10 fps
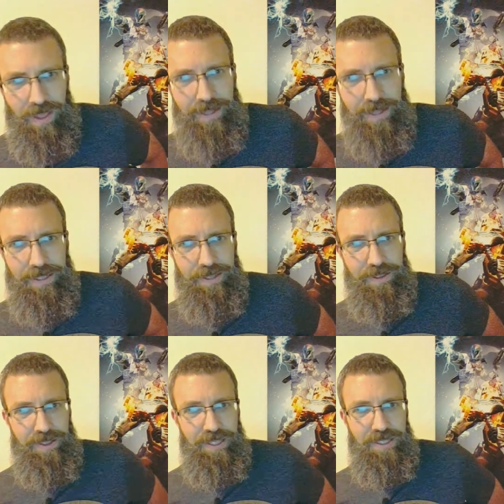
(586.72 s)

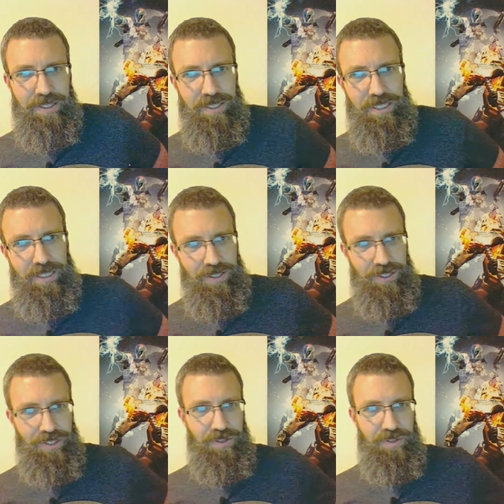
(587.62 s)
This
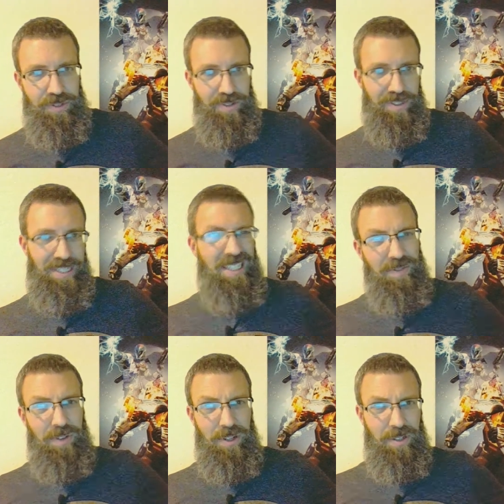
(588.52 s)
is used least
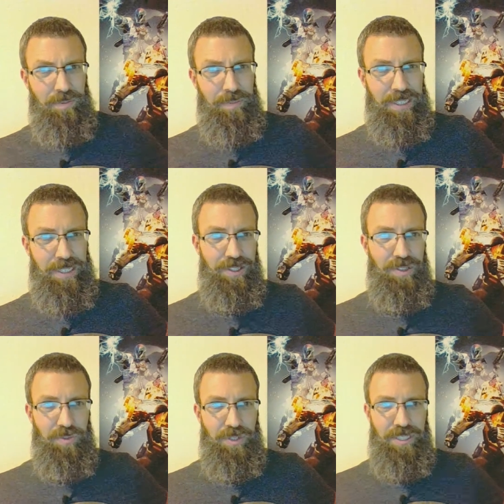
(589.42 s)
of all because
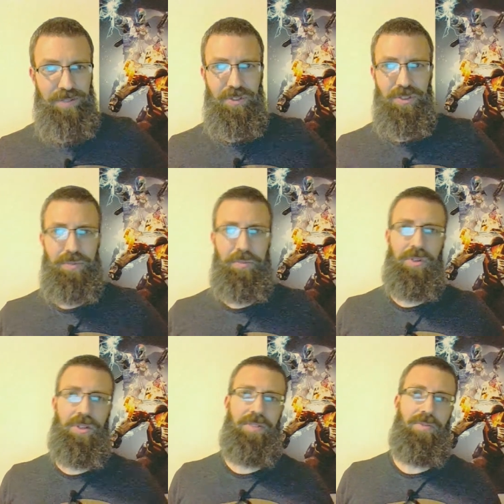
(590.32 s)
it's really difficult to
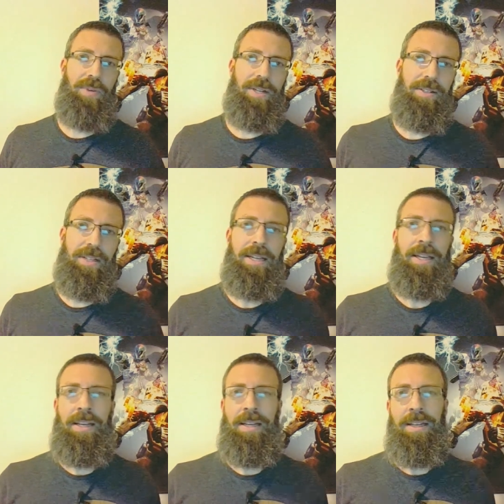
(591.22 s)
pull off well.
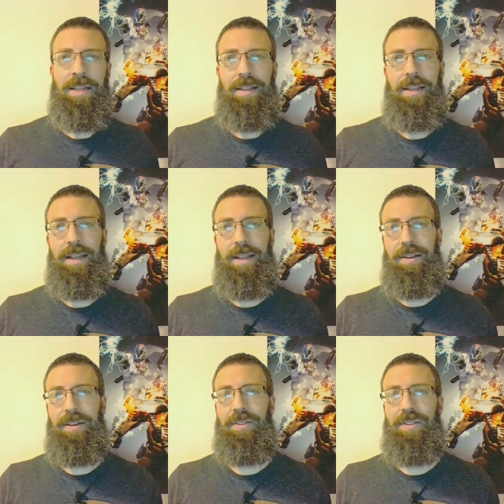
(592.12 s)

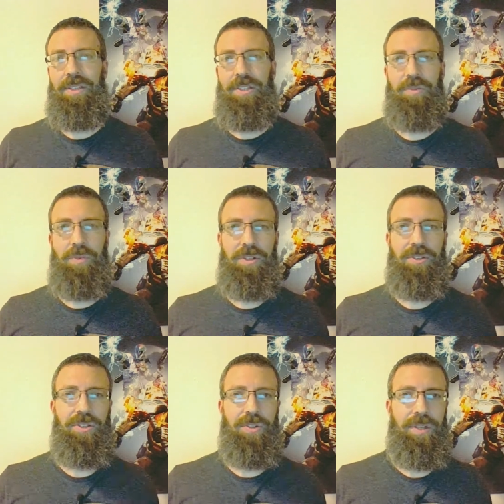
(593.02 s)
And this is where your
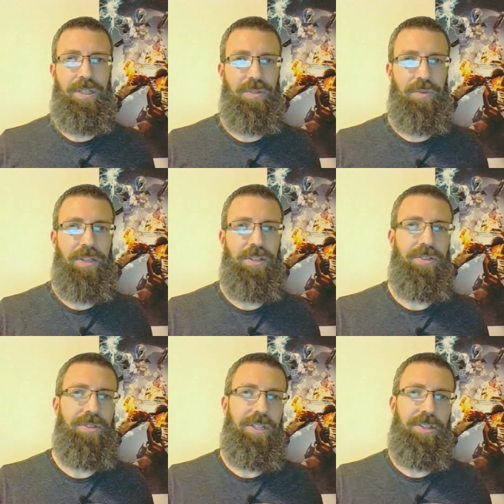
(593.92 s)
story is written
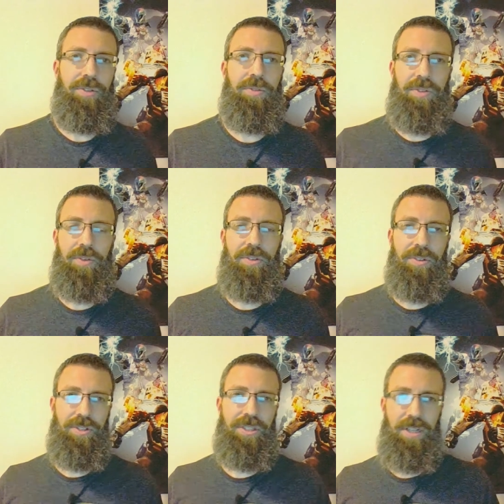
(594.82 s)
using you, your,
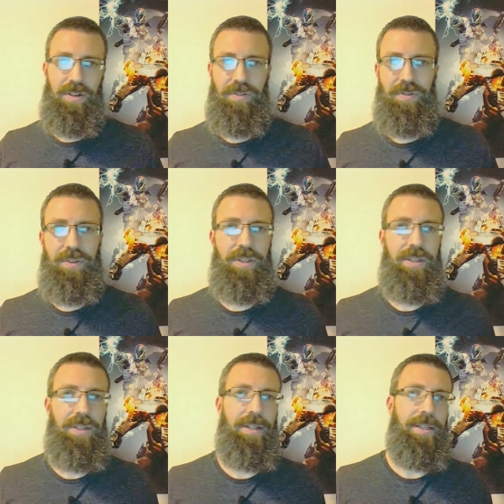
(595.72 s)
yourself.
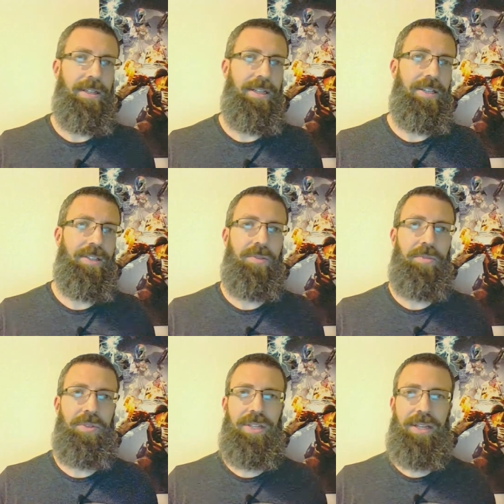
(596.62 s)
It's
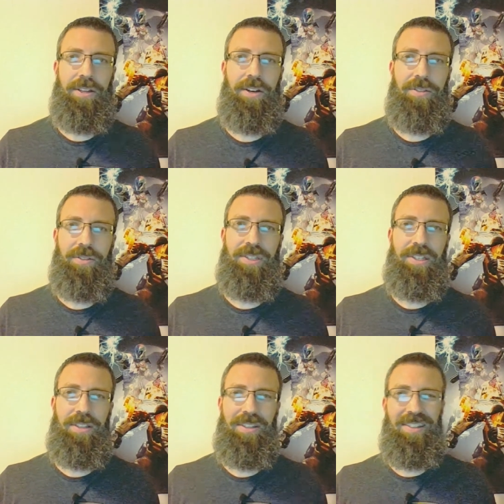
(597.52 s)
almost like the author is
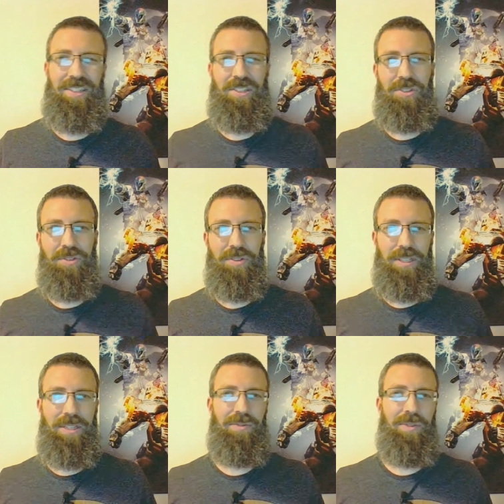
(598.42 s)
telling the
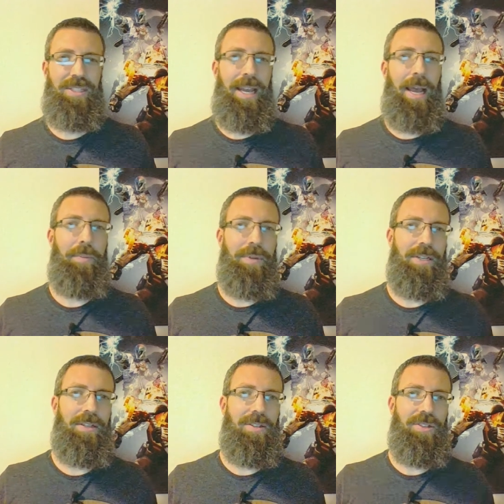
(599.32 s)
story of what's
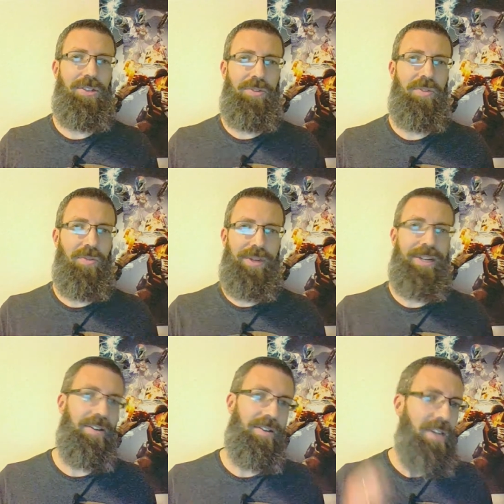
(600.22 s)
happening to you, the
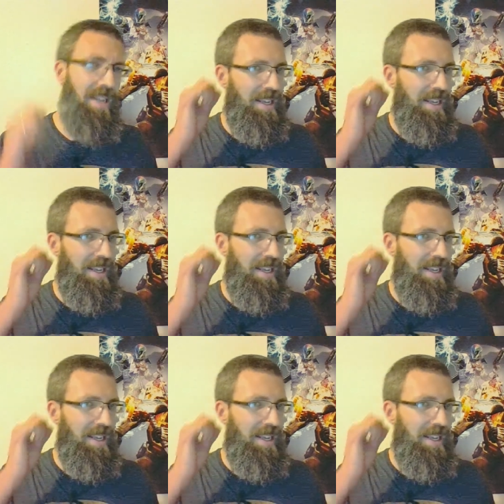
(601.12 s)
reader.